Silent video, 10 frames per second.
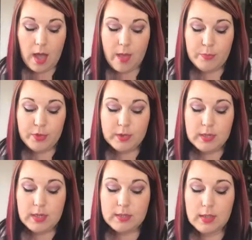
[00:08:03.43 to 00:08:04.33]

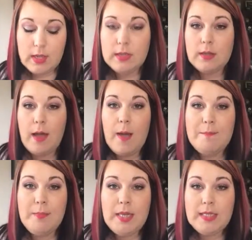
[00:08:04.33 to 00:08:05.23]
Thursdays is
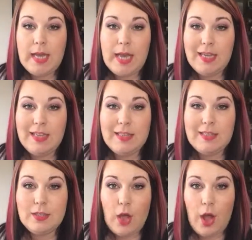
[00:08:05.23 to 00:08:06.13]
me day.
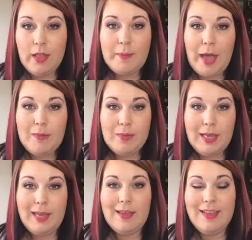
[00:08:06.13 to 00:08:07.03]
This is all about
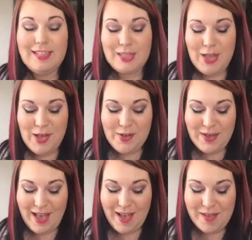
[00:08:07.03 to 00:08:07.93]
me.
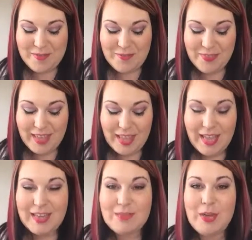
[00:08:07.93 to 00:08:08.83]
So
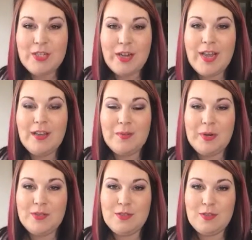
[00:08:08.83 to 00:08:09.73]
it is my training and
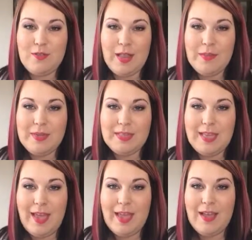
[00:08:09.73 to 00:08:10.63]
personal development
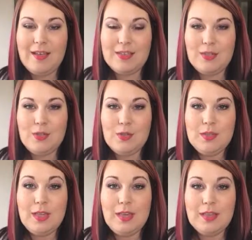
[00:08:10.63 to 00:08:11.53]
day. So
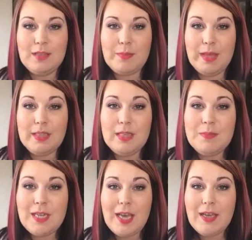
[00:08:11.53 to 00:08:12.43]
Tuesday is my team
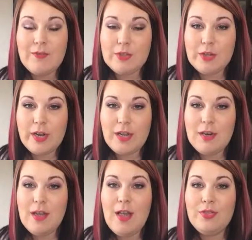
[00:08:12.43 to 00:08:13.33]
day for
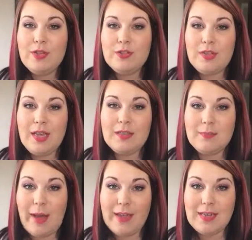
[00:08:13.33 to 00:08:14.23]
training. Thursday is
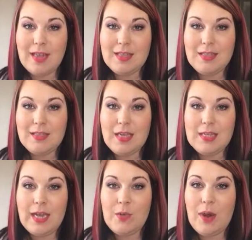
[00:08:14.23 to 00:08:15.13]
my day. This is a
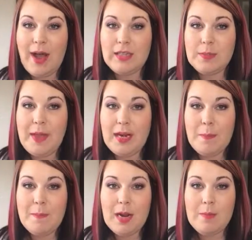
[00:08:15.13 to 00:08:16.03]
day where I spend
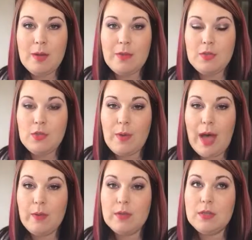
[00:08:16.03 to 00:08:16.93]
a minimum of 2
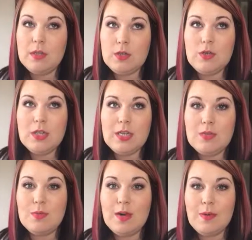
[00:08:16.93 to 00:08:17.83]
hours. It usually
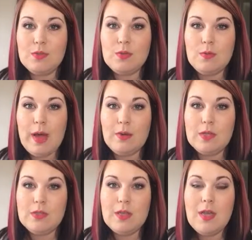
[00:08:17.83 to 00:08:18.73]
is right around 2
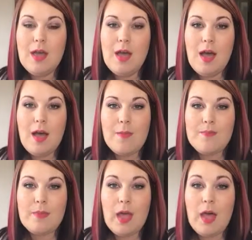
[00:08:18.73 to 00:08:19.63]
hours
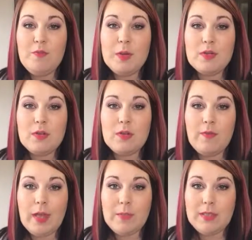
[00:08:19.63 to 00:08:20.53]
of personal
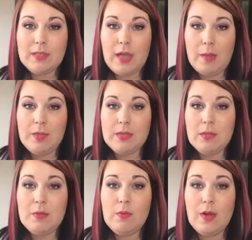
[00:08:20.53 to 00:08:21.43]
development time. This
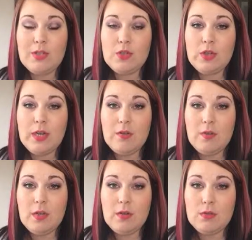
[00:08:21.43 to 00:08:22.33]
can be watching training
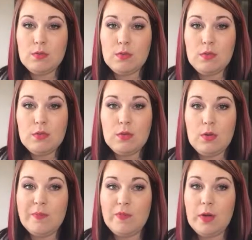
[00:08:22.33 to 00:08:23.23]
videos on
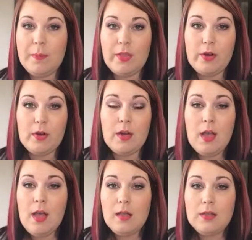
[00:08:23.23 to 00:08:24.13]
YouTube from other
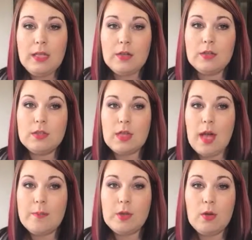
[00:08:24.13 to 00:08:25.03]
leaders.
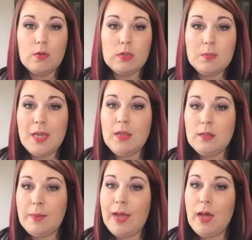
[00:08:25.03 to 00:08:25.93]
Nicole
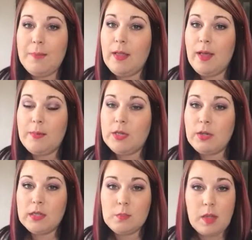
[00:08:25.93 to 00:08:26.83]
Smith, my upline, my
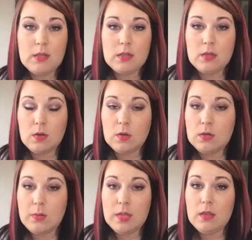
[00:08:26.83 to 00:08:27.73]
direct sponsor, Nicole
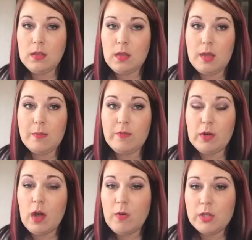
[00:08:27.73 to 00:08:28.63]
Smith. If
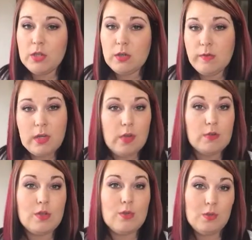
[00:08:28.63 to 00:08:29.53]
you're not watching her
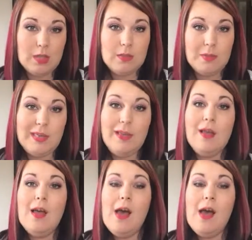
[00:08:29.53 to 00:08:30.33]
videos, you need to be.